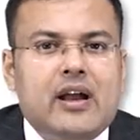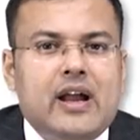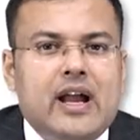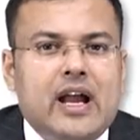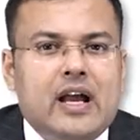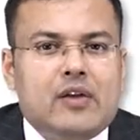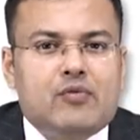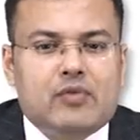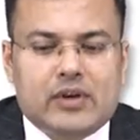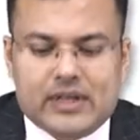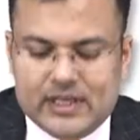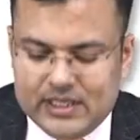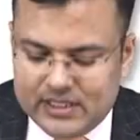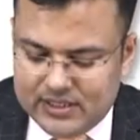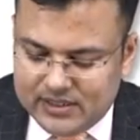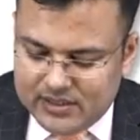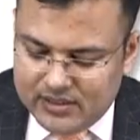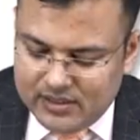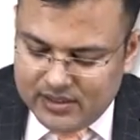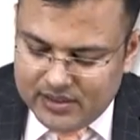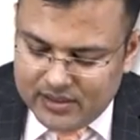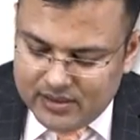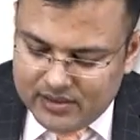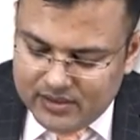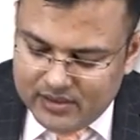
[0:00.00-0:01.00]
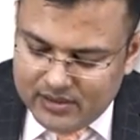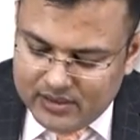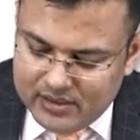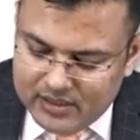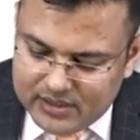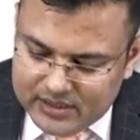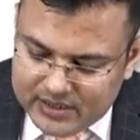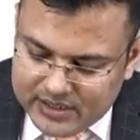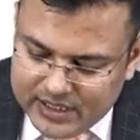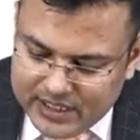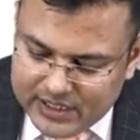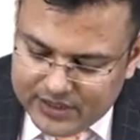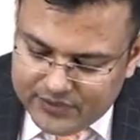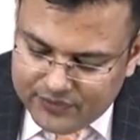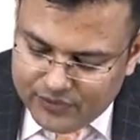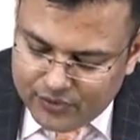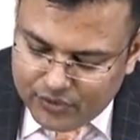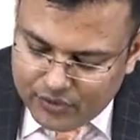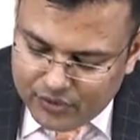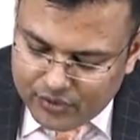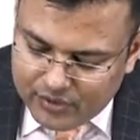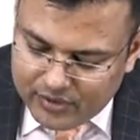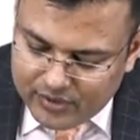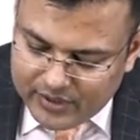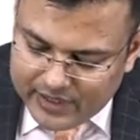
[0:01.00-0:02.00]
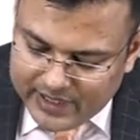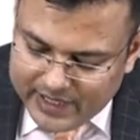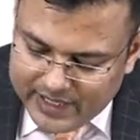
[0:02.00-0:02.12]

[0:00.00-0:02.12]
And what is stage 4?